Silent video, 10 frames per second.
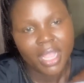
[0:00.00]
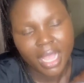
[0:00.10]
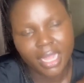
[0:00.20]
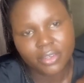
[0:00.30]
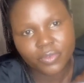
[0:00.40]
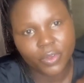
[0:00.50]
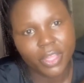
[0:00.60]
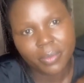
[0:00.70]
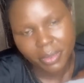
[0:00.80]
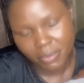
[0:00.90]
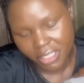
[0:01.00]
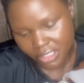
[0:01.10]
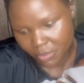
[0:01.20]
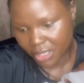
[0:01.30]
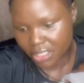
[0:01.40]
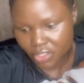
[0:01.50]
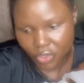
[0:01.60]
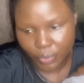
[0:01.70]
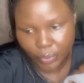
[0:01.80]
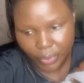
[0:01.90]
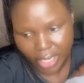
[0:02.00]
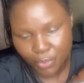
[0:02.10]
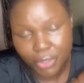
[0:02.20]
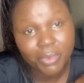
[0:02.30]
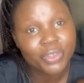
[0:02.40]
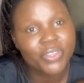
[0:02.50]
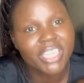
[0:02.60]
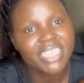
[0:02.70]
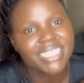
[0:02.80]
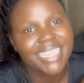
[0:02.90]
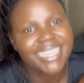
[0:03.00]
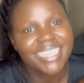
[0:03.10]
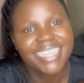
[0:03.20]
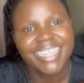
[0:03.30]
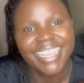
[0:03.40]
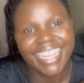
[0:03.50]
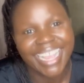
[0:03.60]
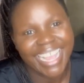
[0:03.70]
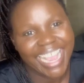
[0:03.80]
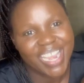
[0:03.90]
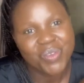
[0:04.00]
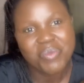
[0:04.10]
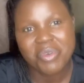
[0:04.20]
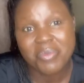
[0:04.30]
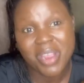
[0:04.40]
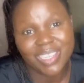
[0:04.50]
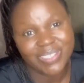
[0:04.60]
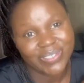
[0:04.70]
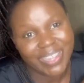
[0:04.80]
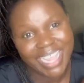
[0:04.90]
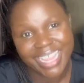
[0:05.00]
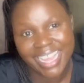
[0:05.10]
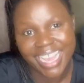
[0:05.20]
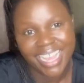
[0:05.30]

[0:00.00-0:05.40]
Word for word: I'll do for them the mincemeat. So come with me to the kitchen and we prepare together.